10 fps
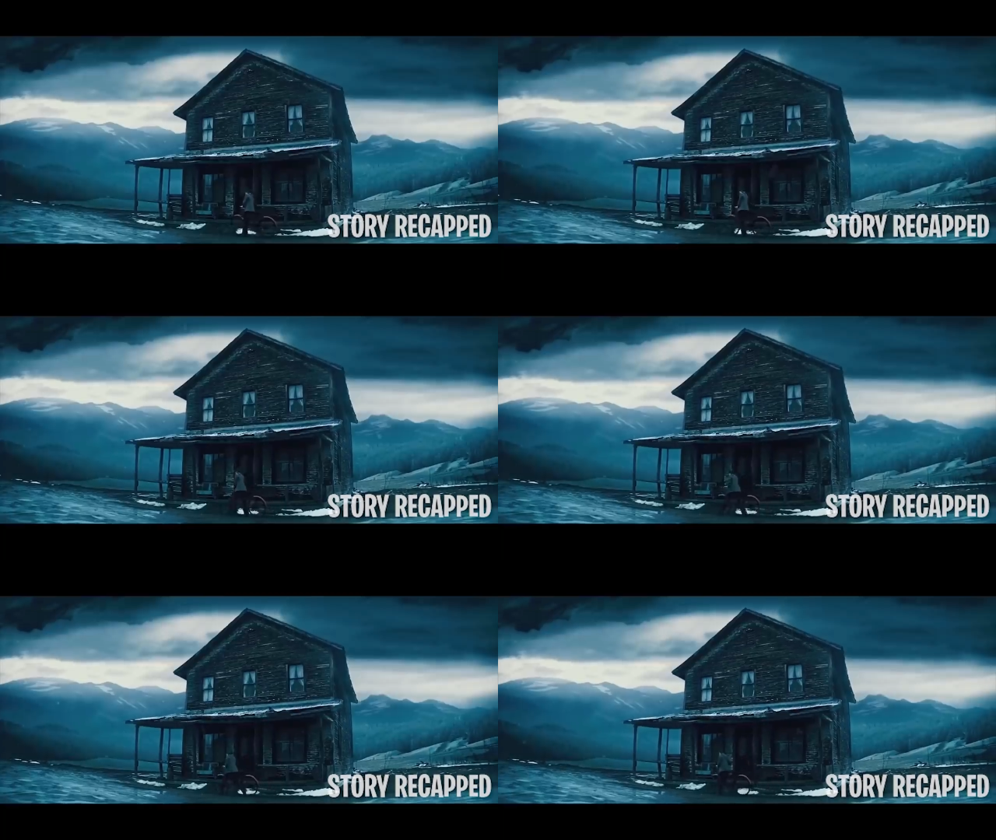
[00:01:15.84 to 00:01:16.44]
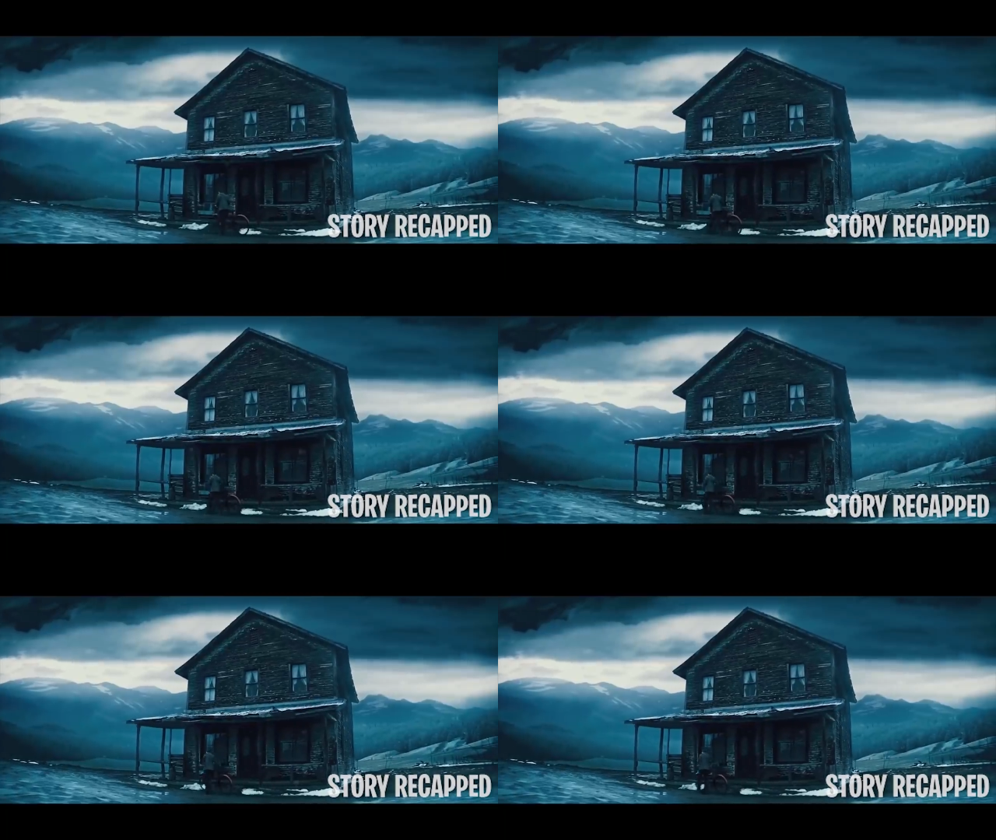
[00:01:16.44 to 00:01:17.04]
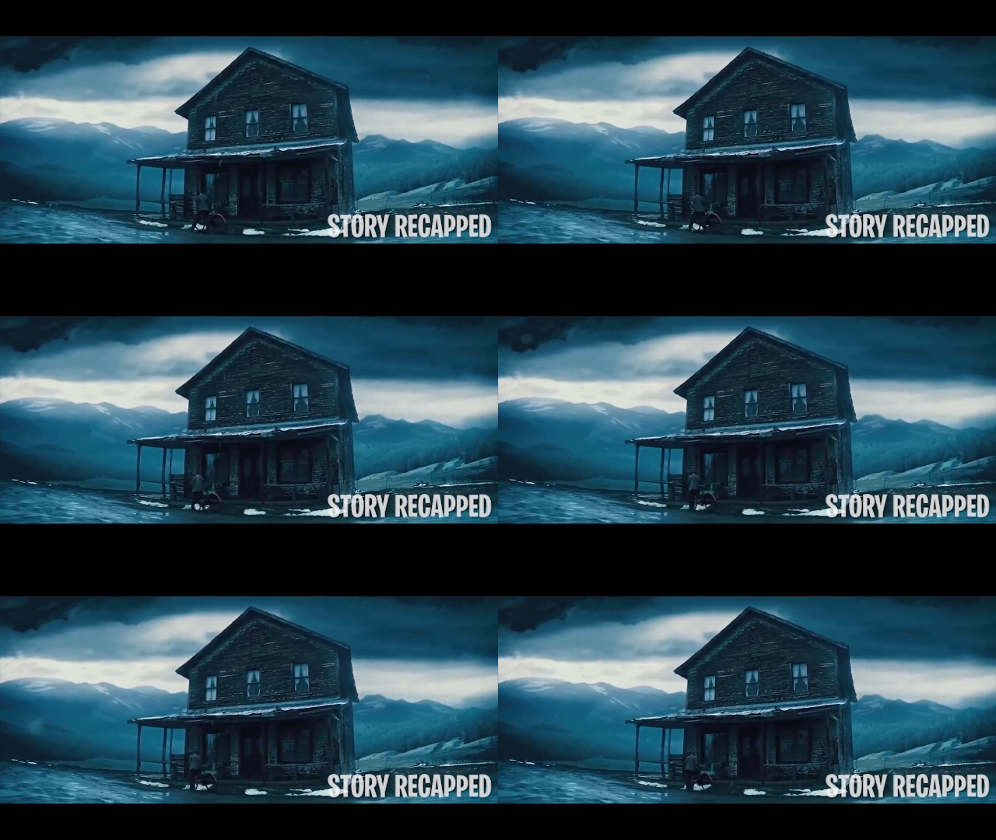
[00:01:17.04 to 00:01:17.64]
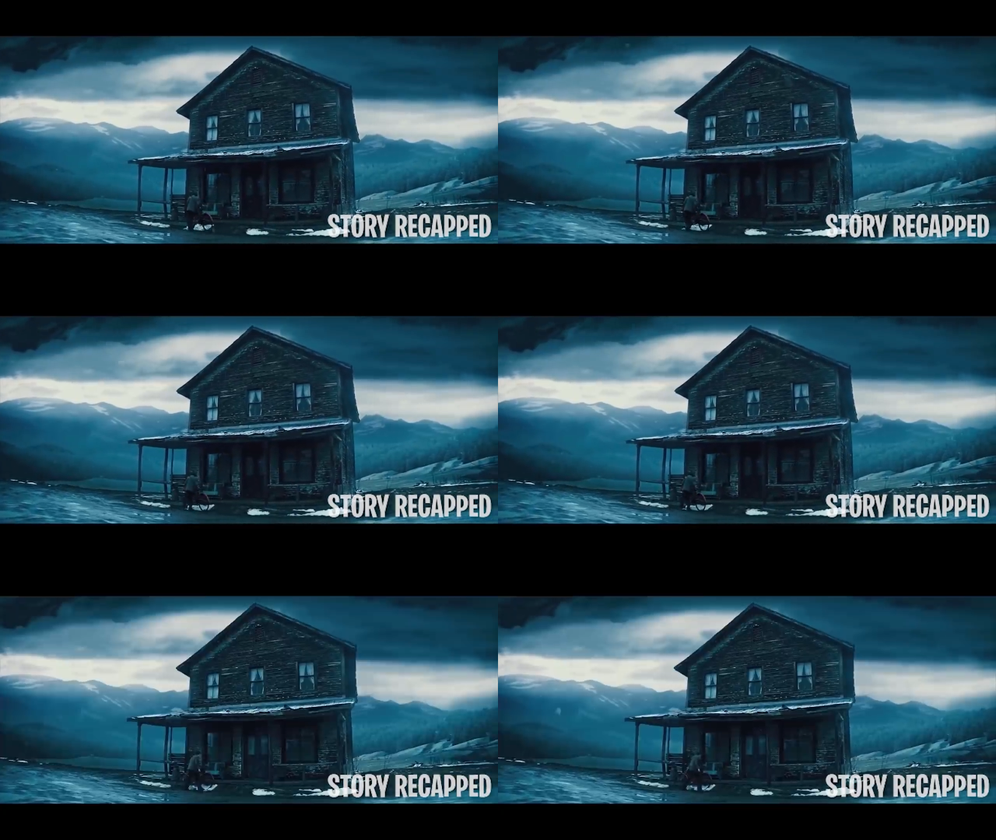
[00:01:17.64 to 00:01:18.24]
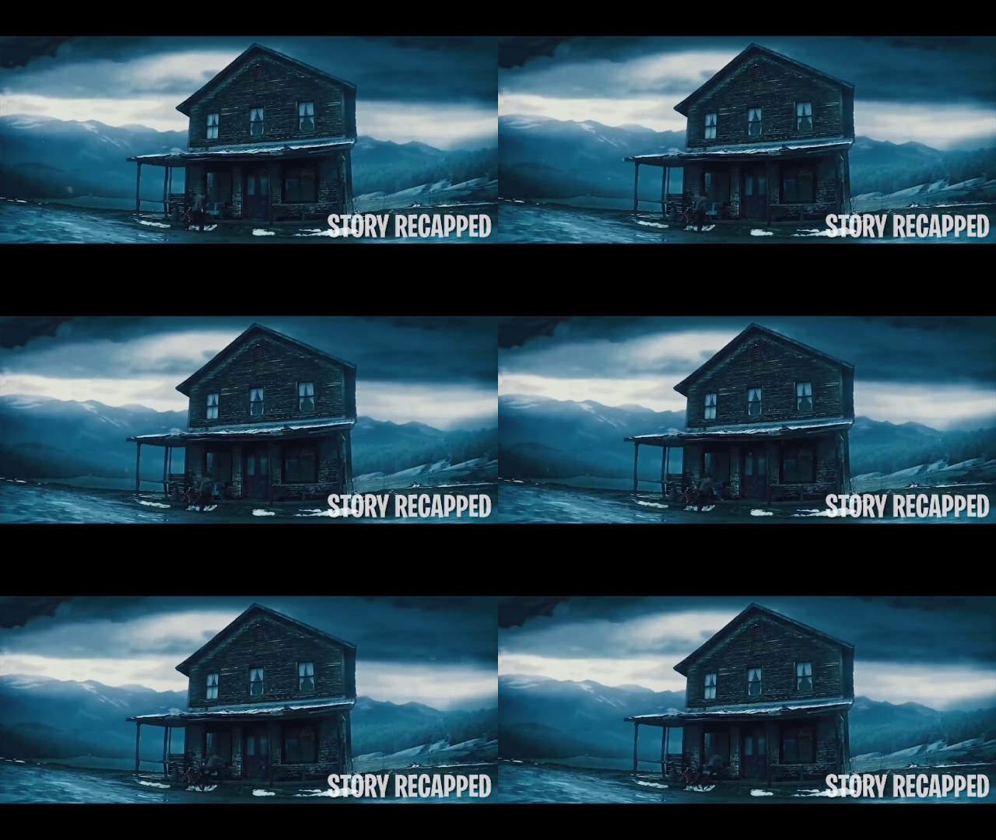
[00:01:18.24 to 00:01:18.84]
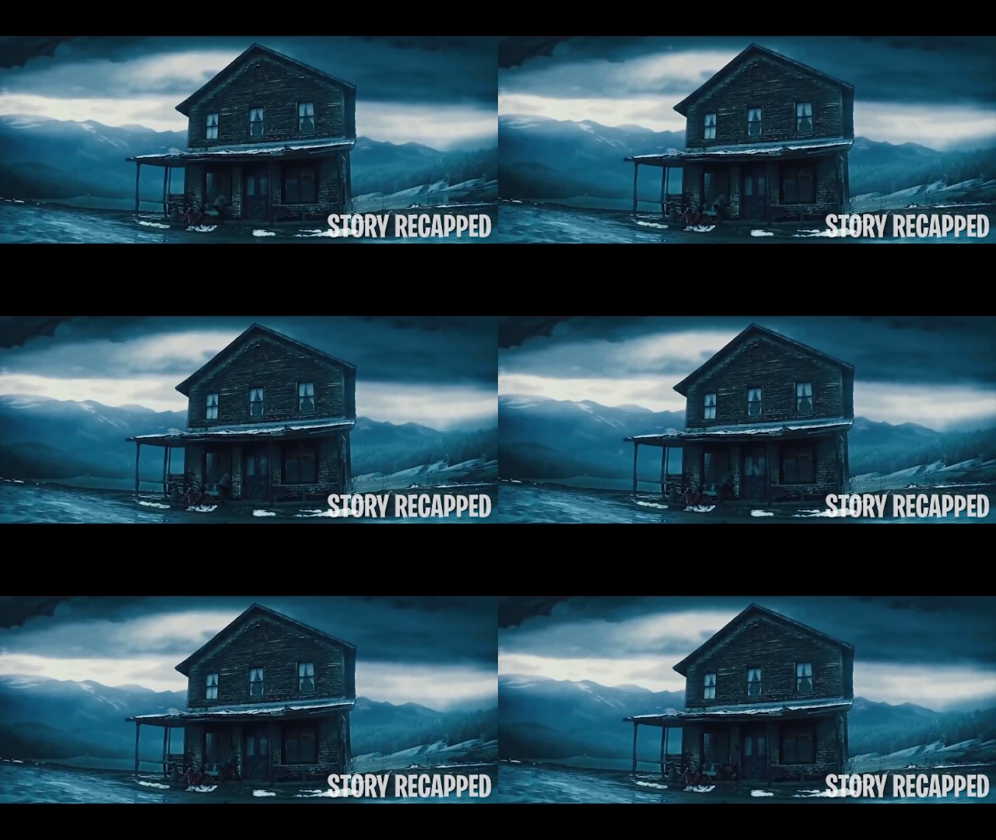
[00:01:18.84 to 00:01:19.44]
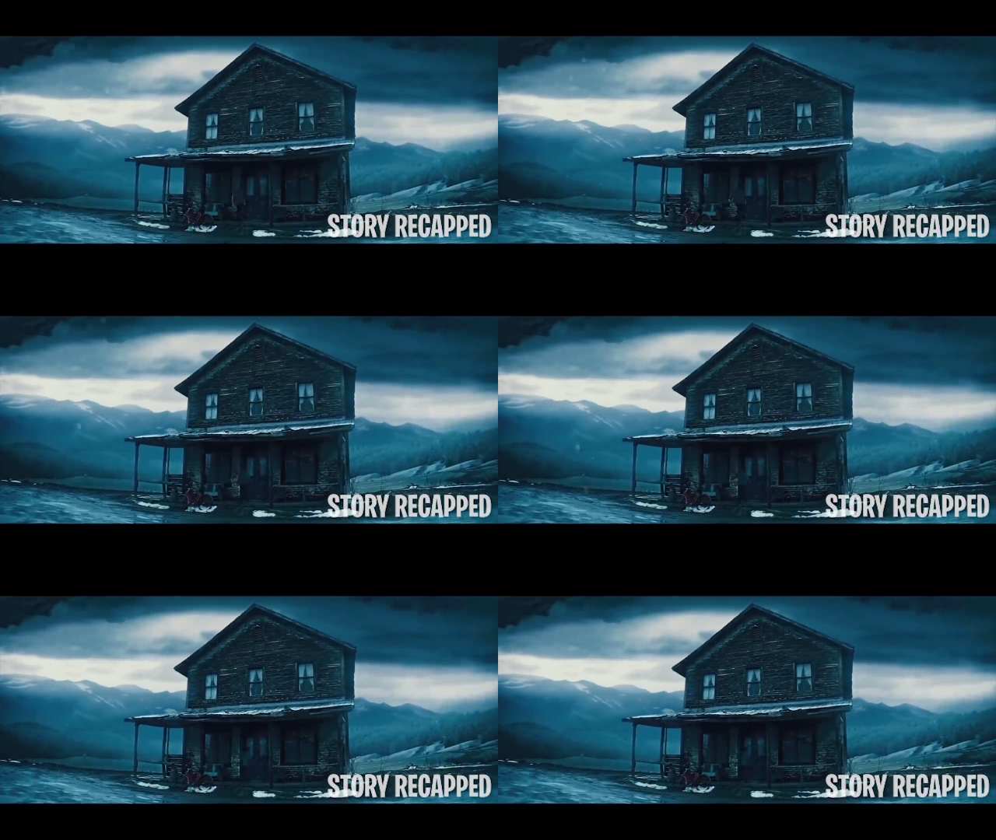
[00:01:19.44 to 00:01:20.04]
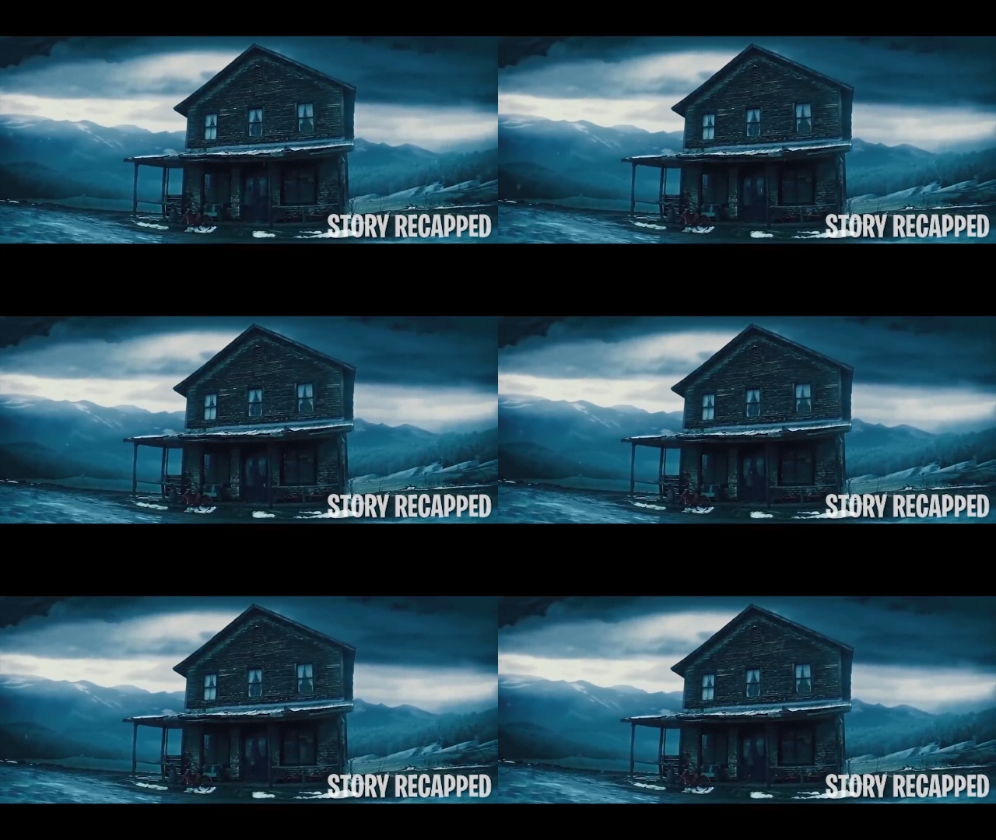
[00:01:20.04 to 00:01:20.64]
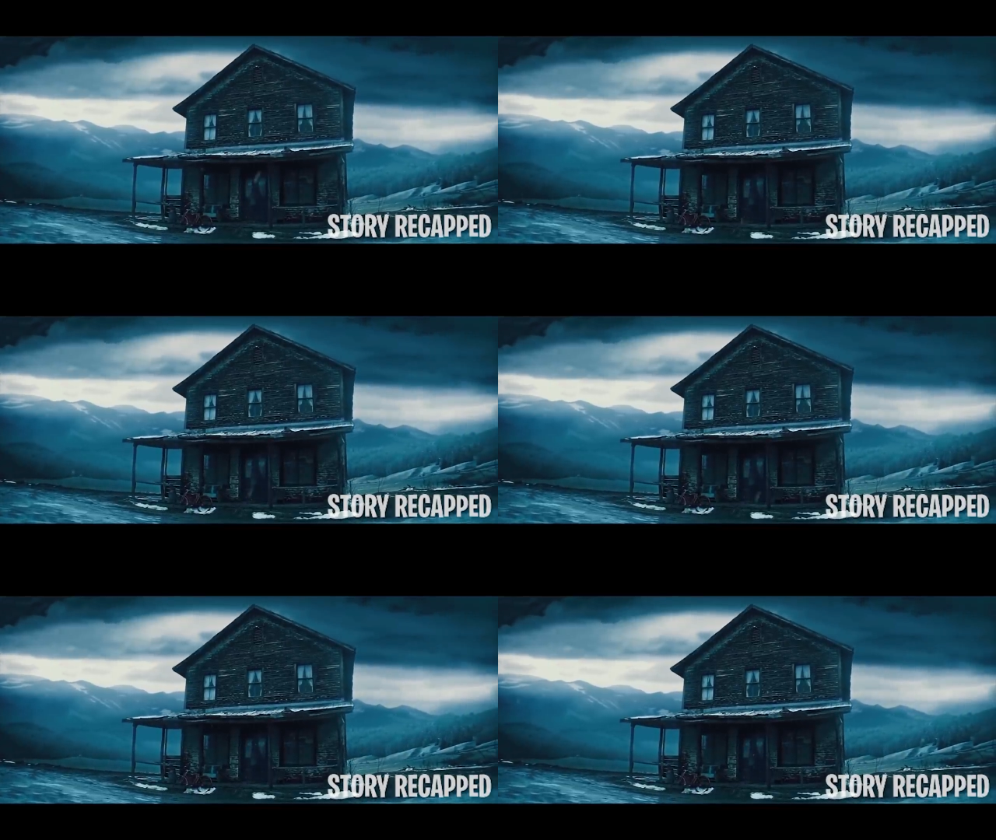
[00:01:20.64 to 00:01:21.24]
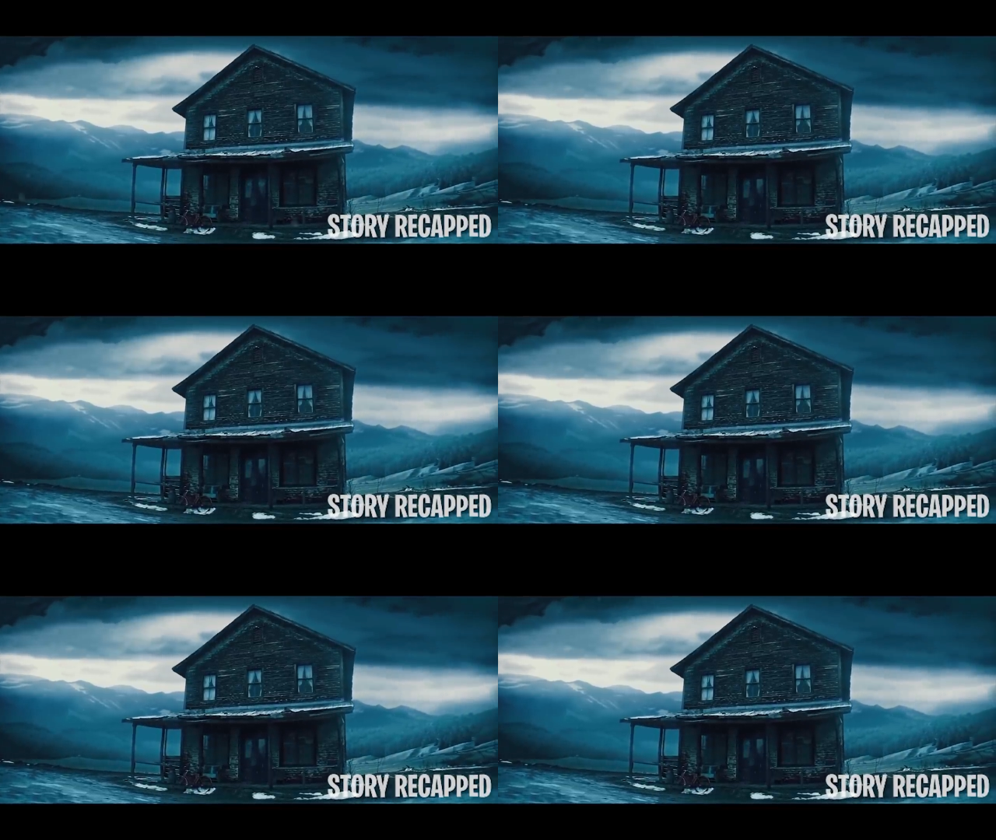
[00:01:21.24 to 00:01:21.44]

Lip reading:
Nobody's mouth can be seen.